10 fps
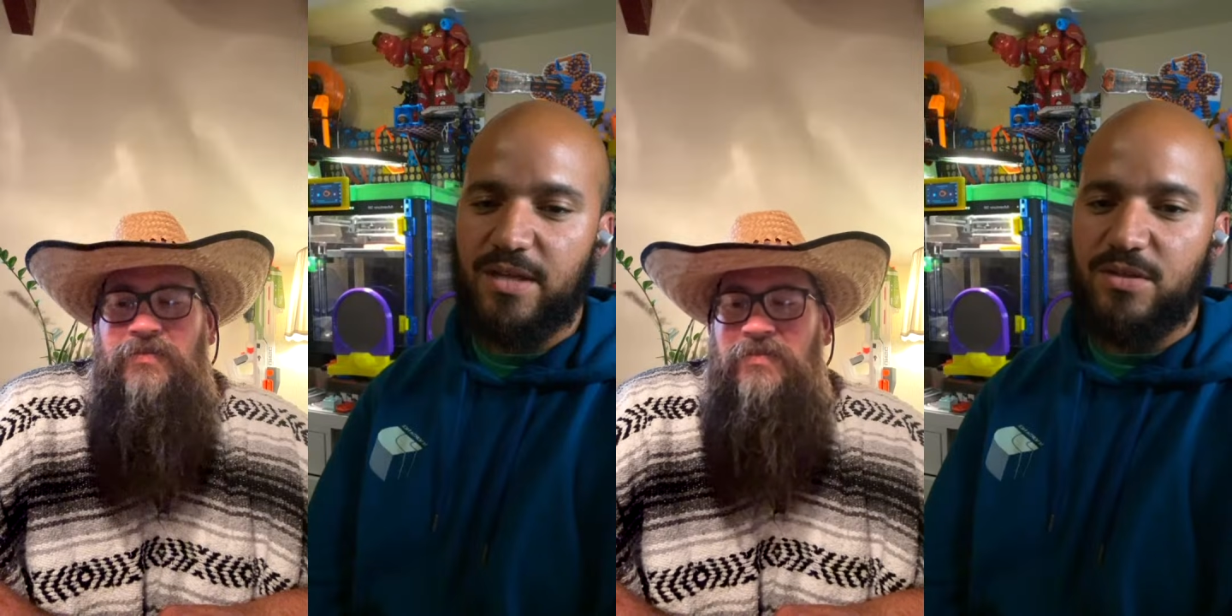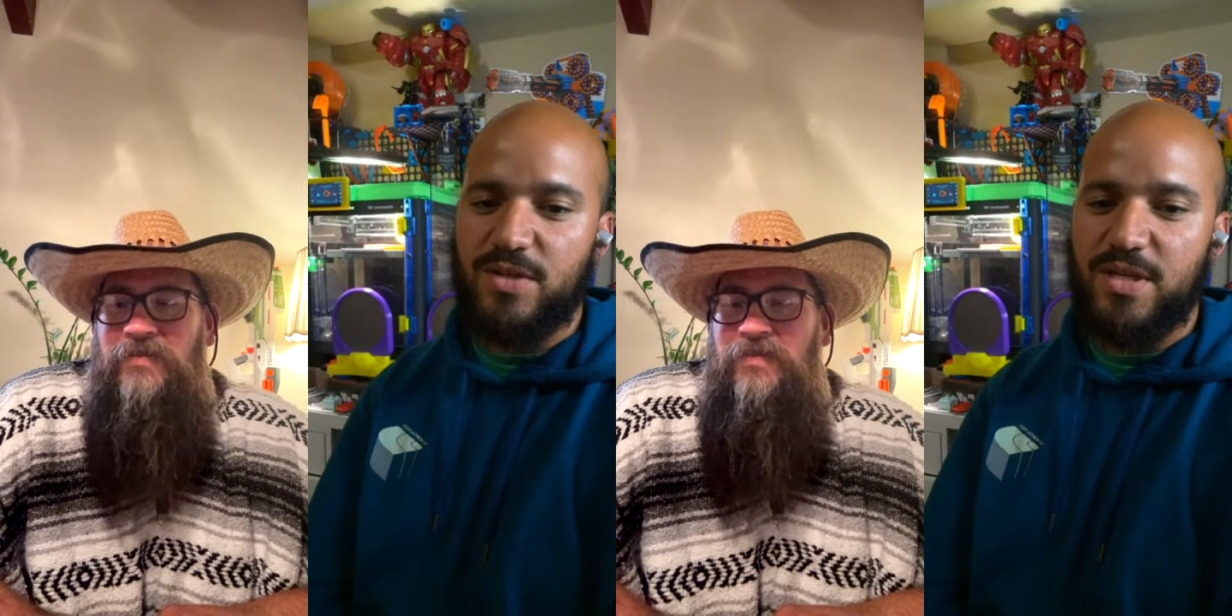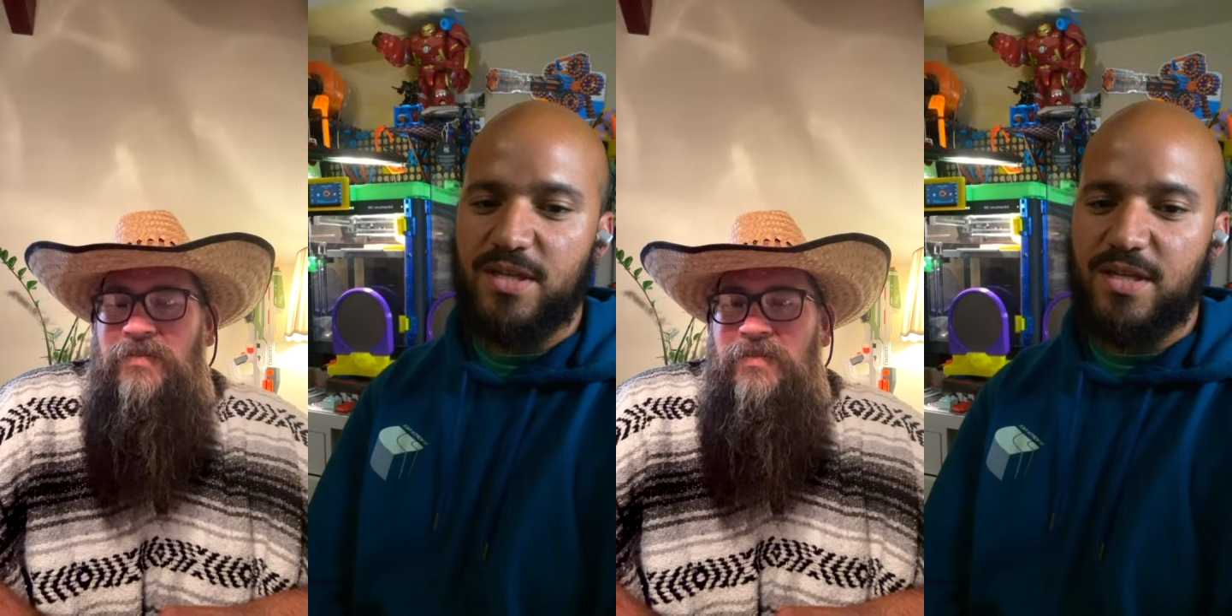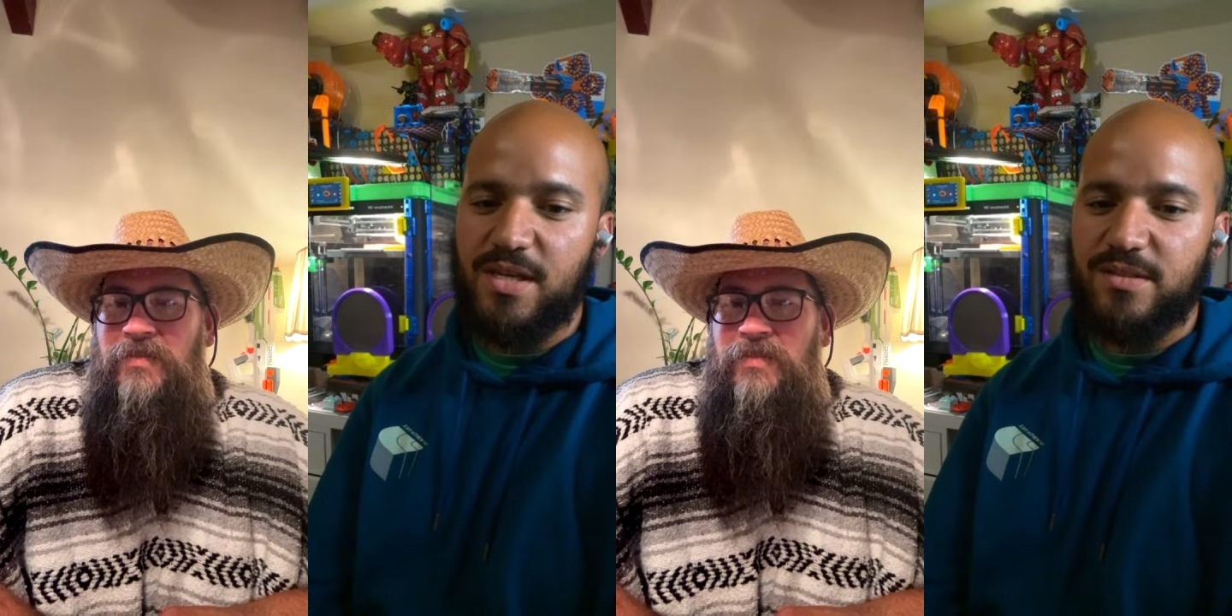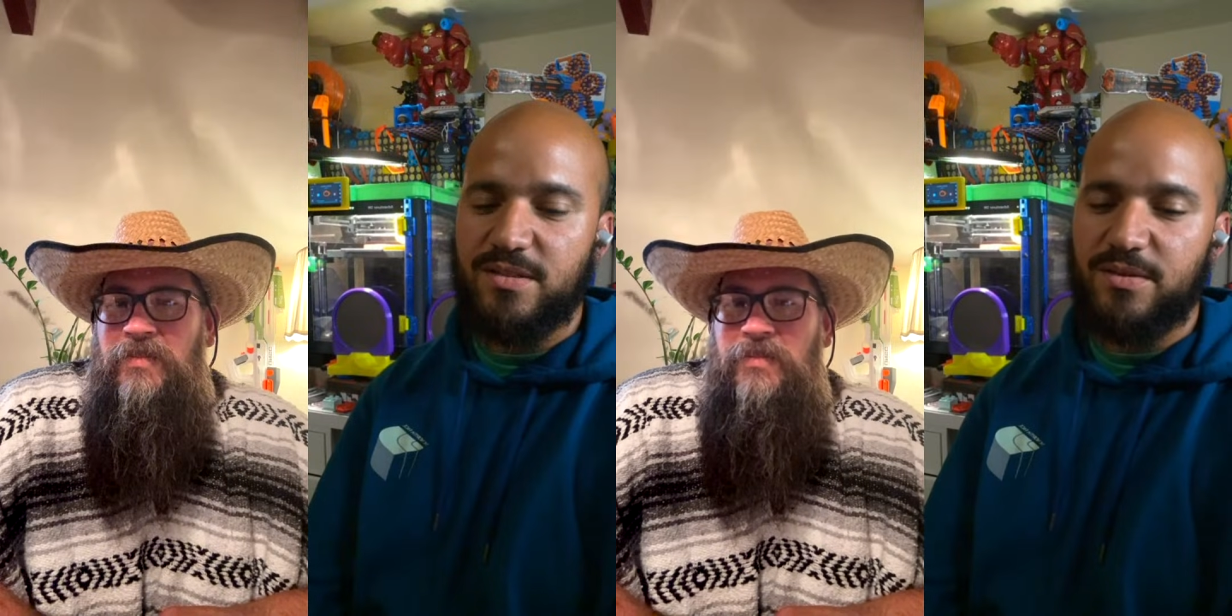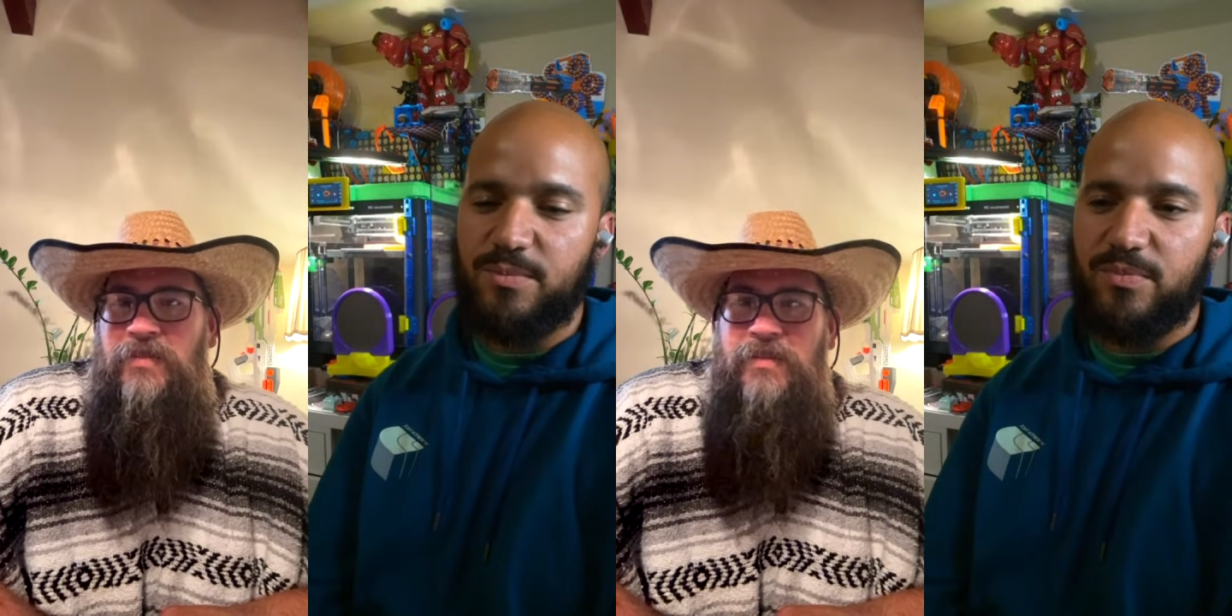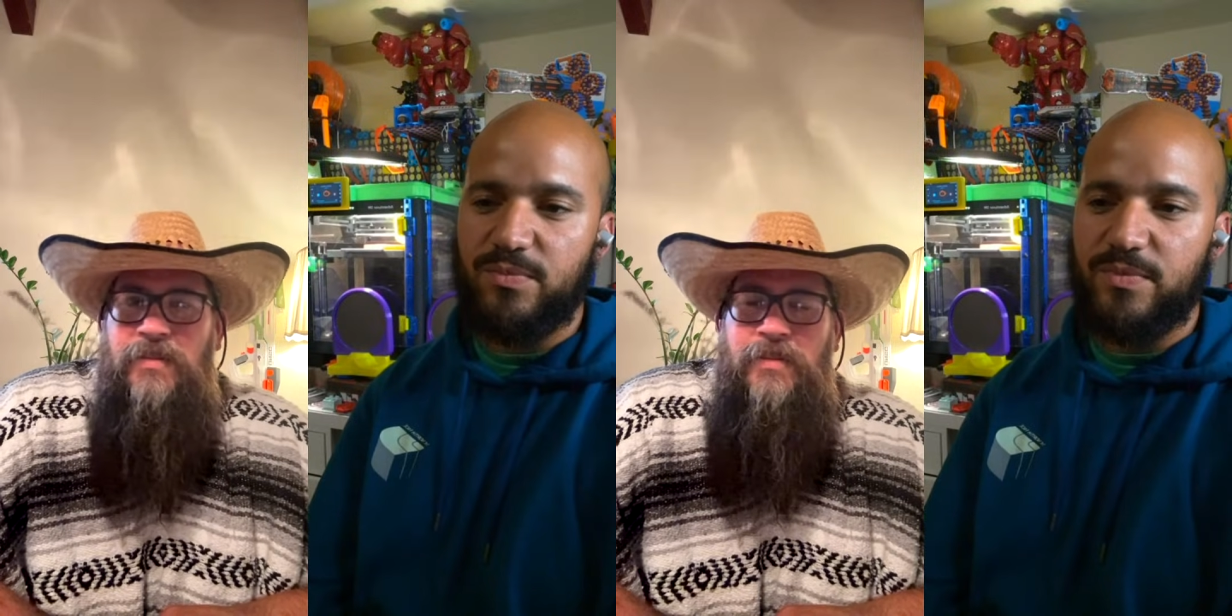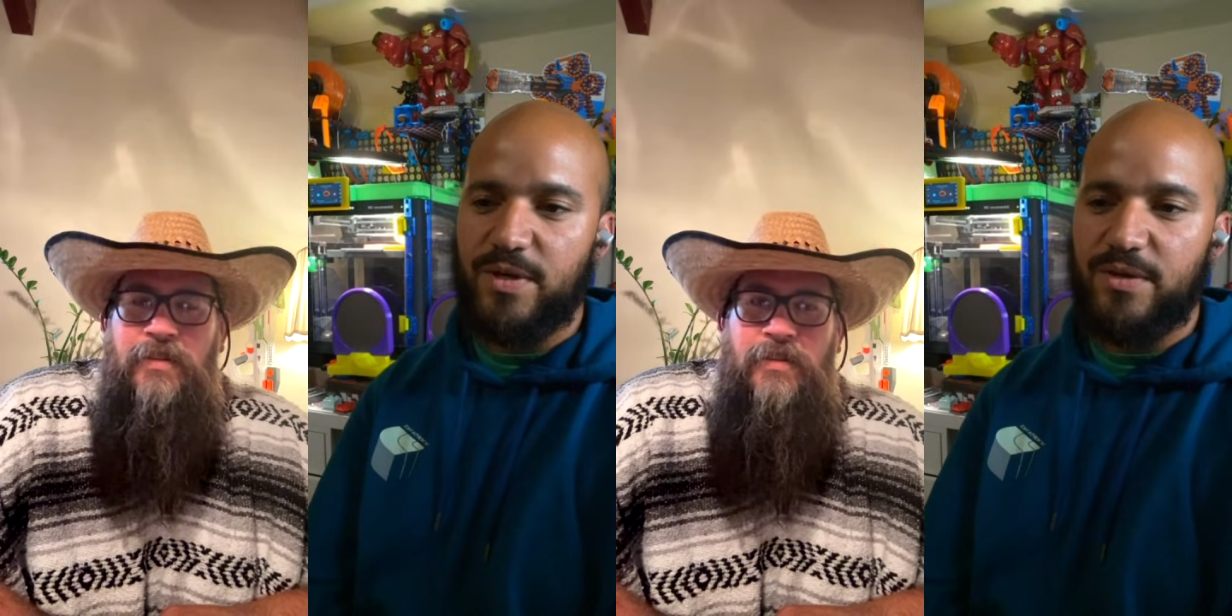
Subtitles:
and you need to get some